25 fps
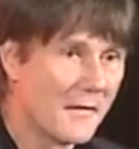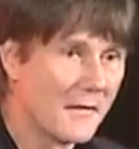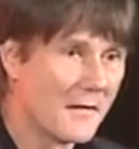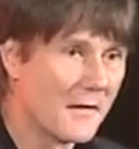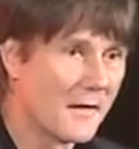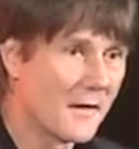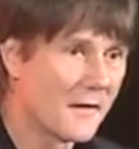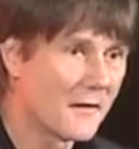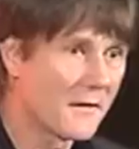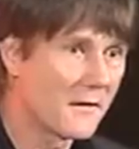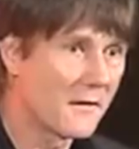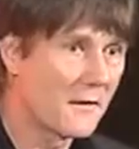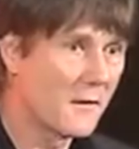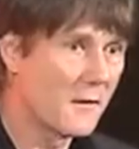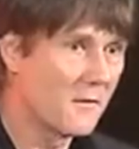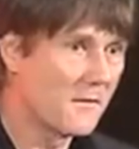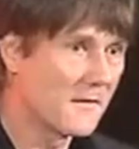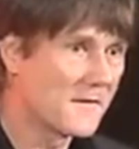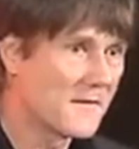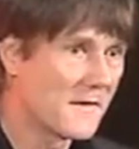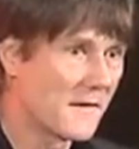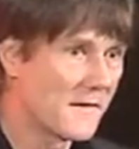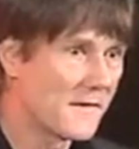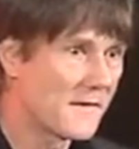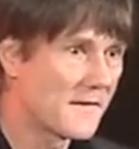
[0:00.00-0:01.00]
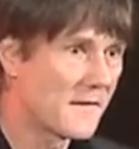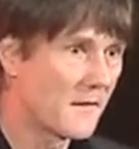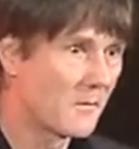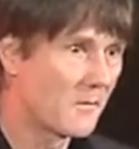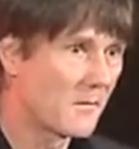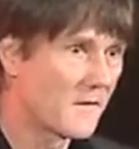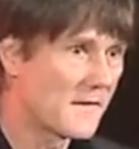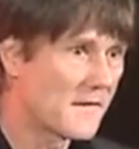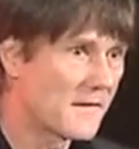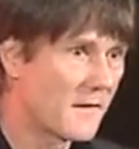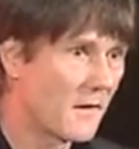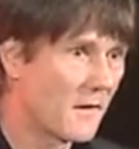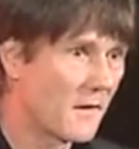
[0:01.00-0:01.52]
the other uses that
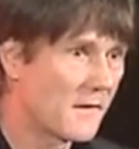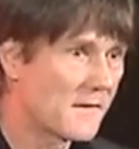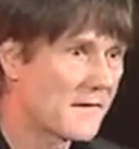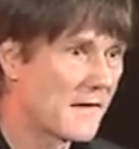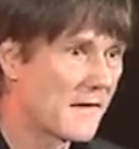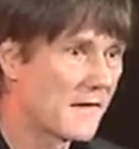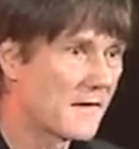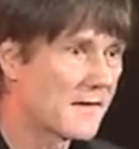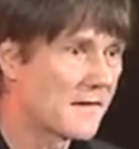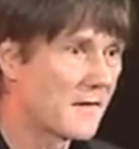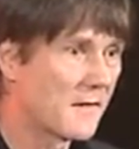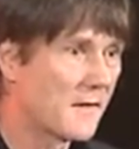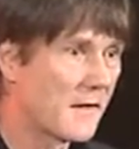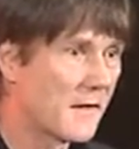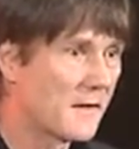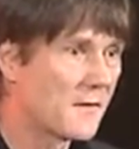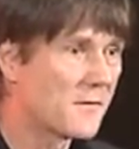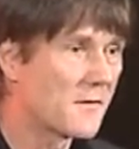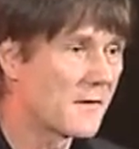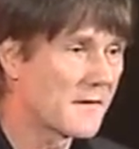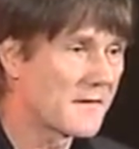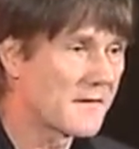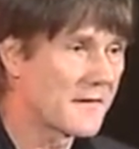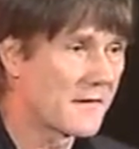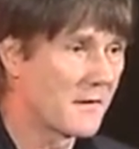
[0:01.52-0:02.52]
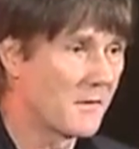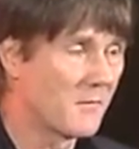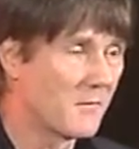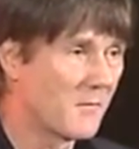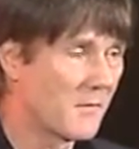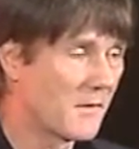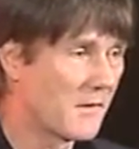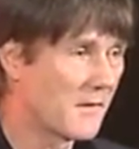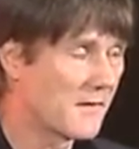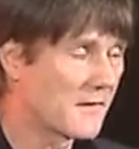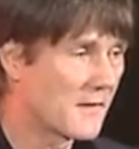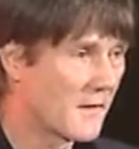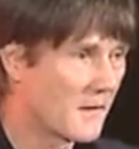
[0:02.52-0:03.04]
were starting to interest them
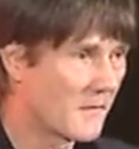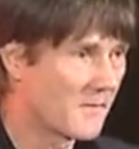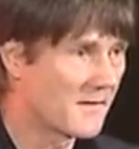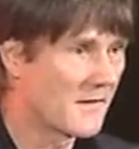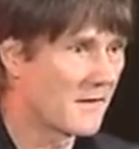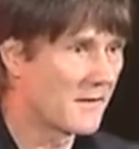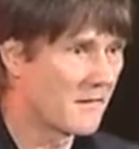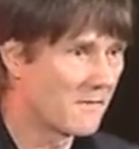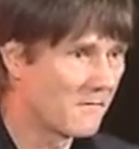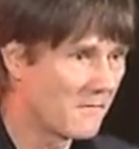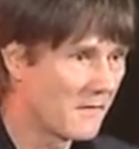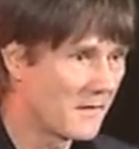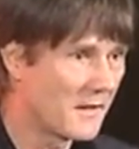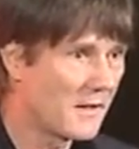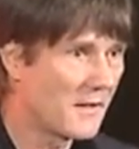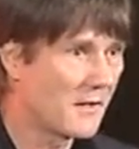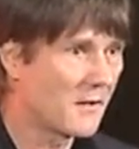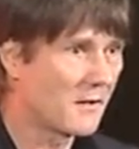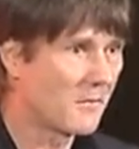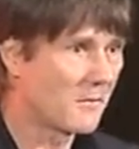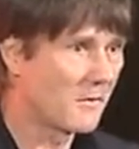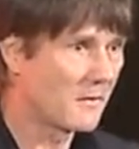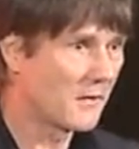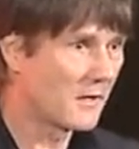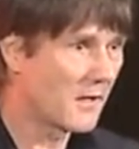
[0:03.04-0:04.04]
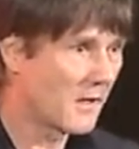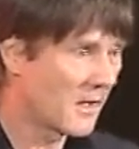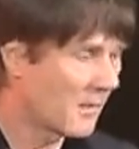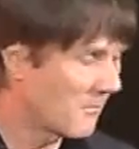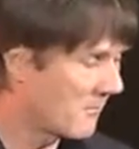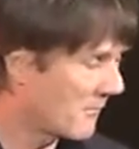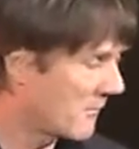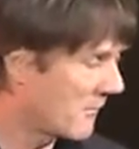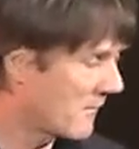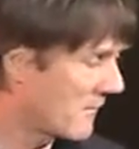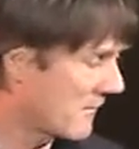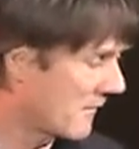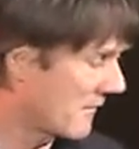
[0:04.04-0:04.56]
in terms of the video and
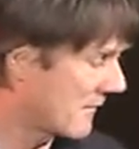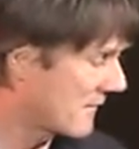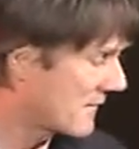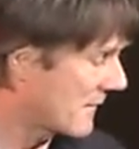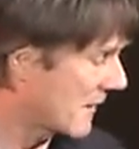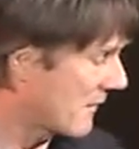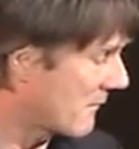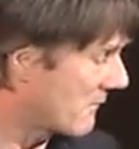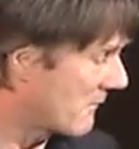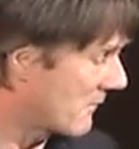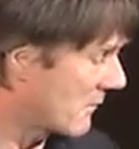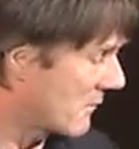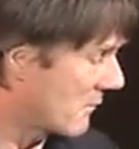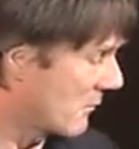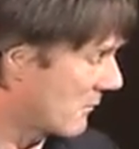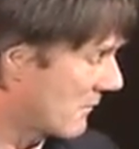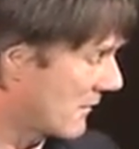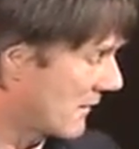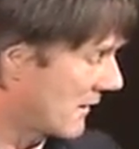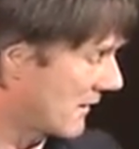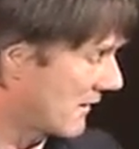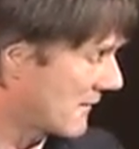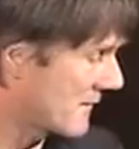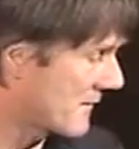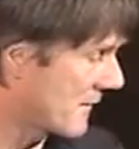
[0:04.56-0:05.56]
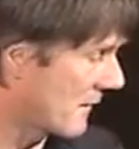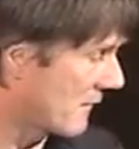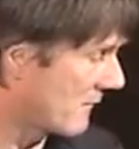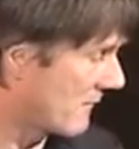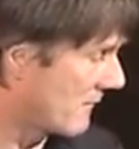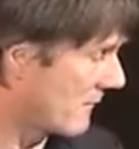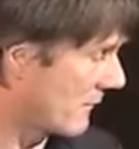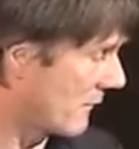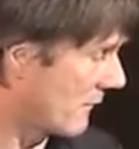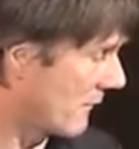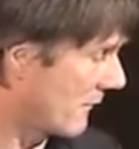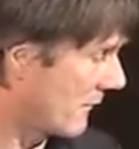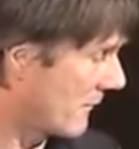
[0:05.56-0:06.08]
camera and sound recording and so
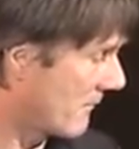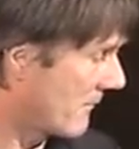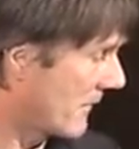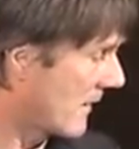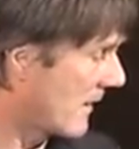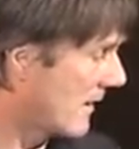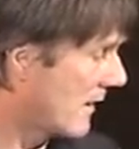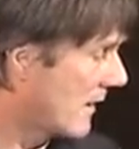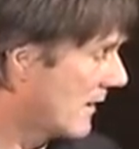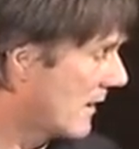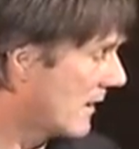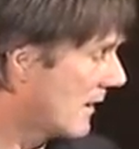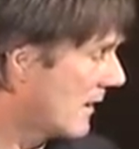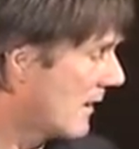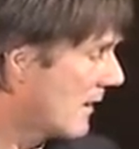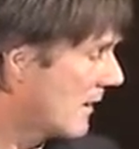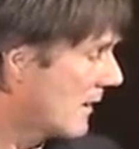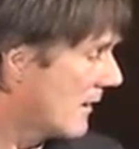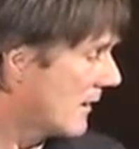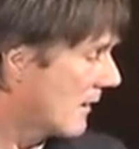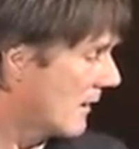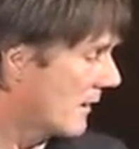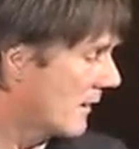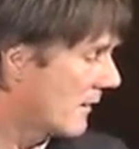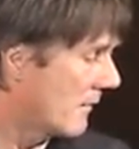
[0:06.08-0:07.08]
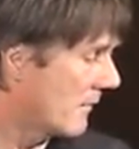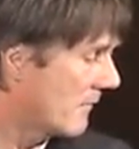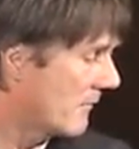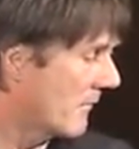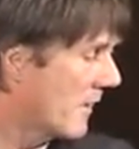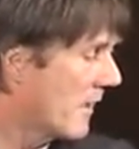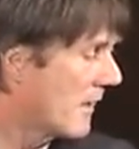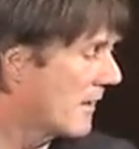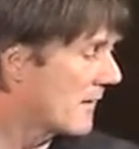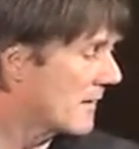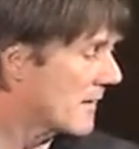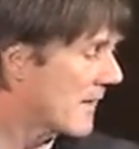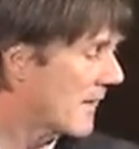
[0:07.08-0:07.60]
forth.
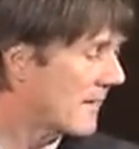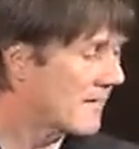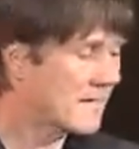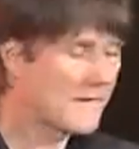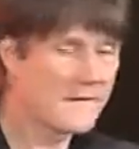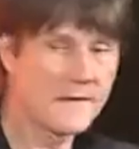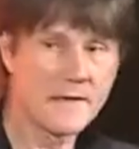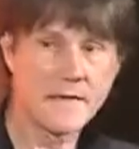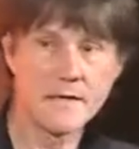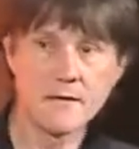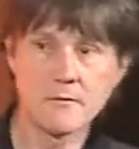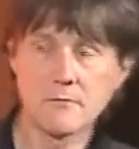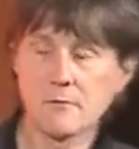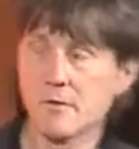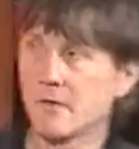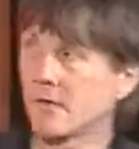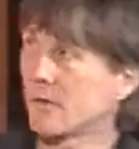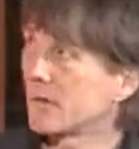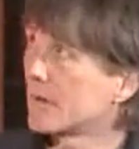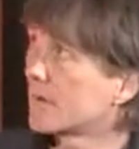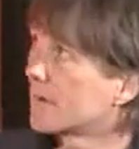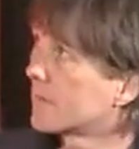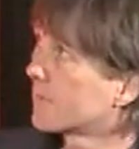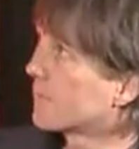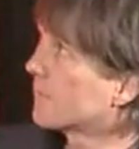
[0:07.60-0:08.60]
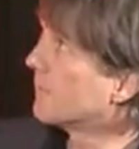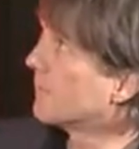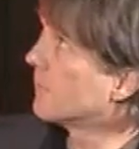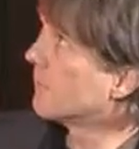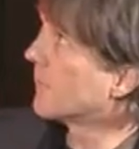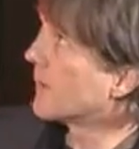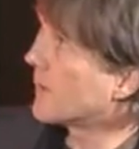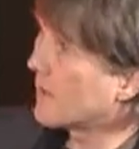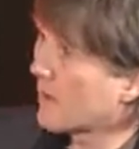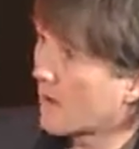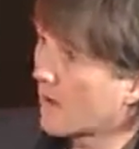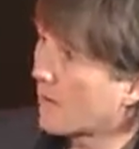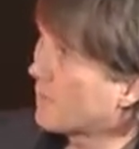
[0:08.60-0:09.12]
Tanzania and
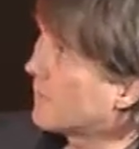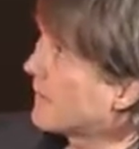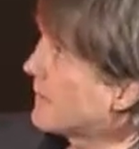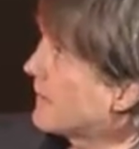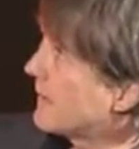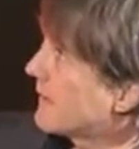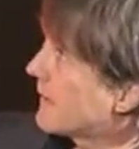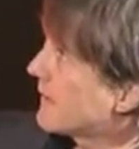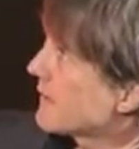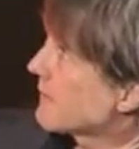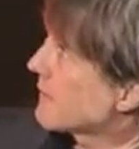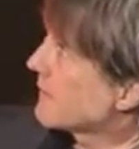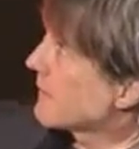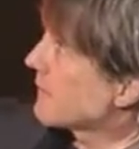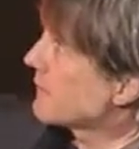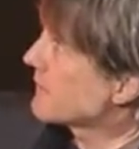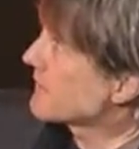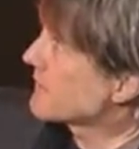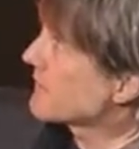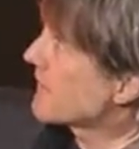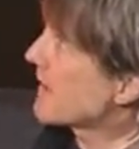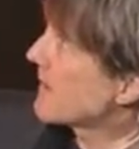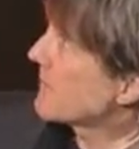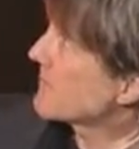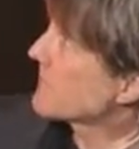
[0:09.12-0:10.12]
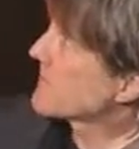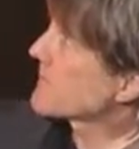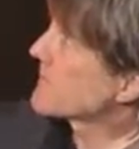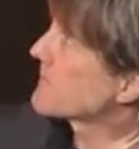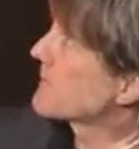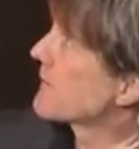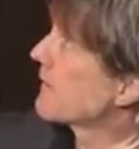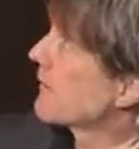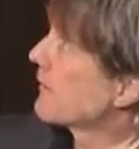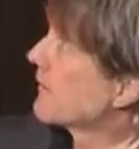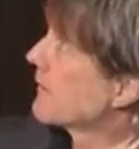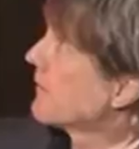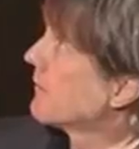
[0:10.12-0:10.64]
Malawi, those
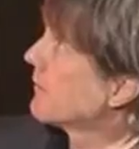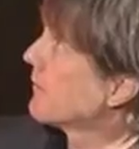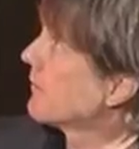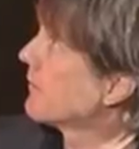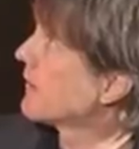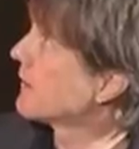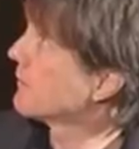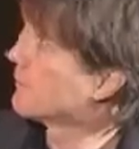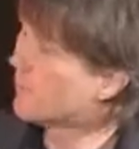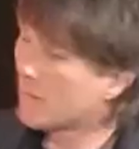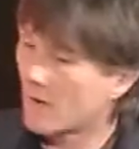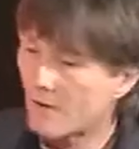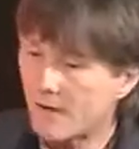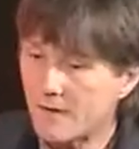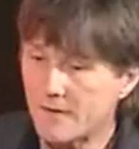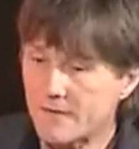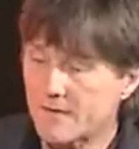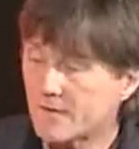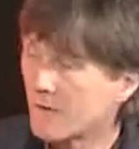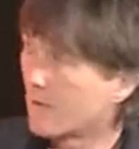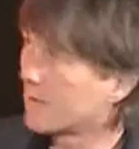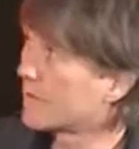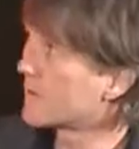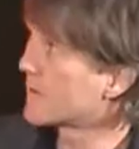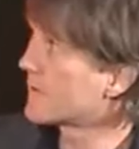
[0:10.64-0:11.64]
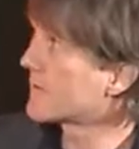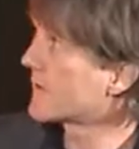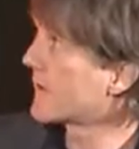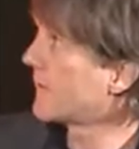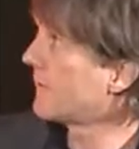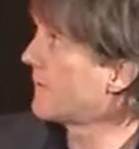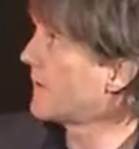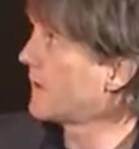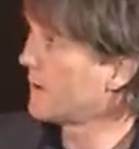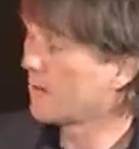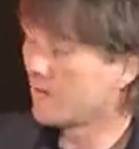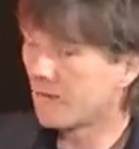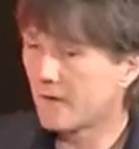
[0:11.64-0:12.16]
maps on the right are just
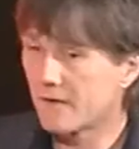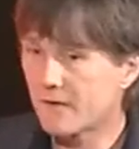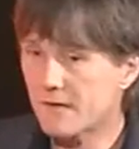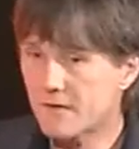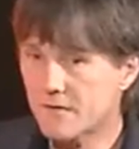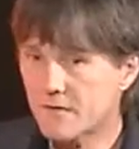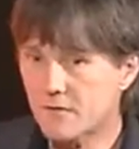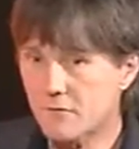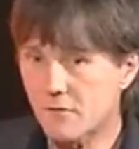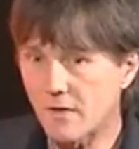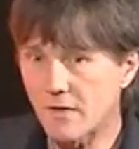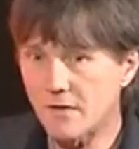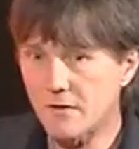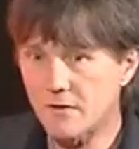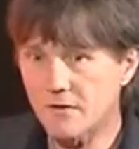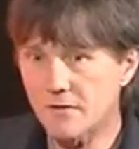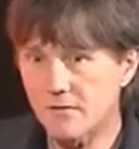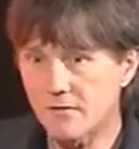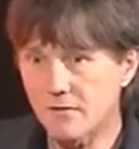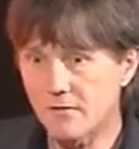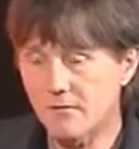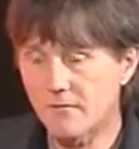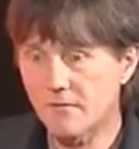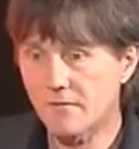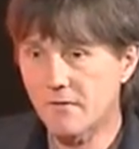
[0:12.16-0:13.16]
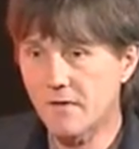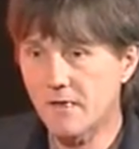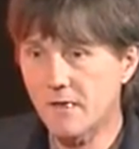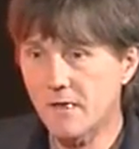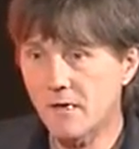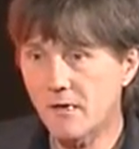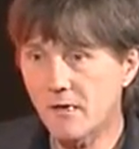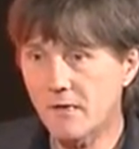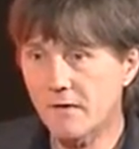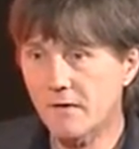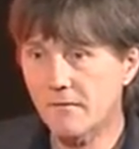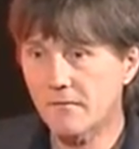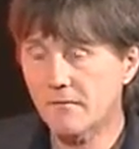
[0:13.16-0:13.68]
giving you an illustration of the
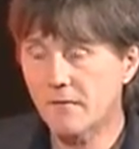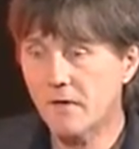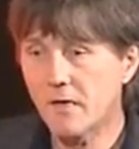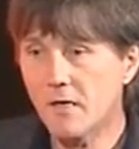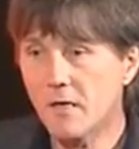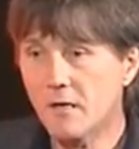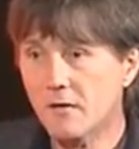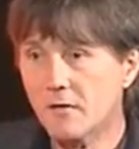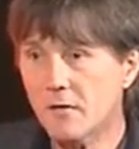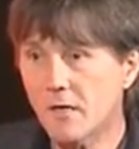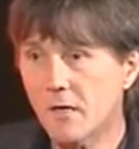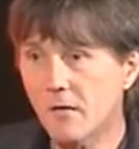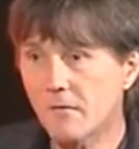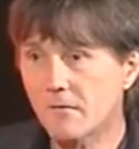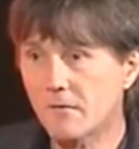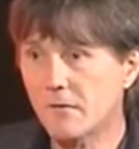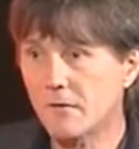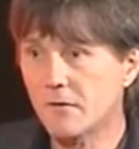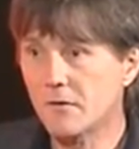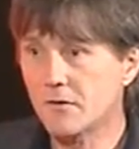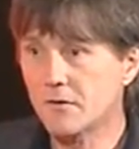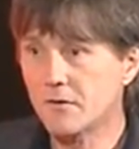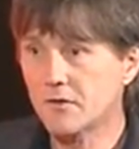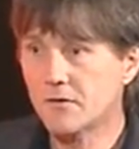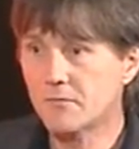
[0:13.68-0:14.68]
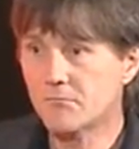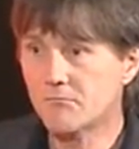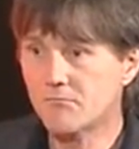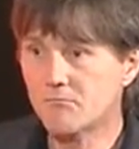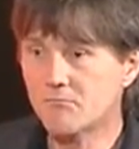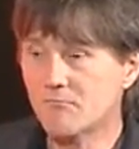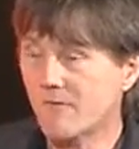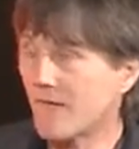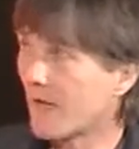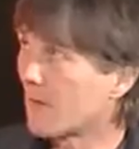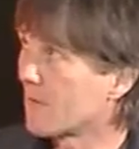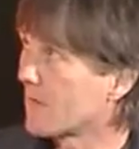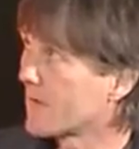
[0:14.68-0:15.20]
kind of coverage
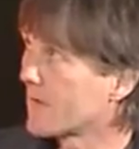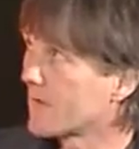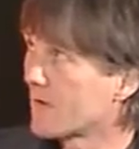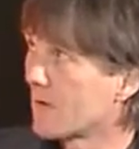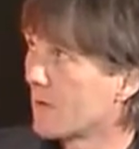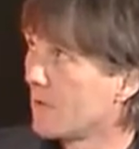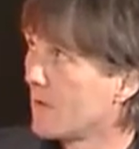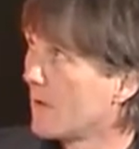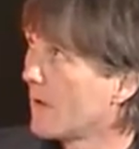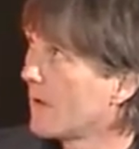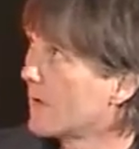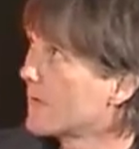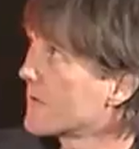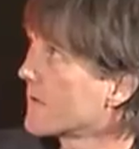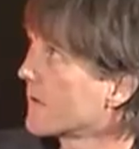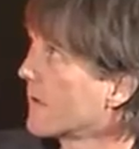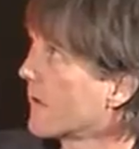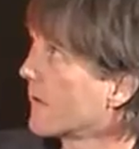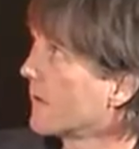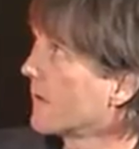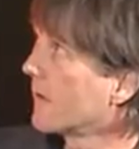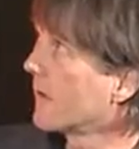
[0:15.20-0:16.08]
that was 2 years ago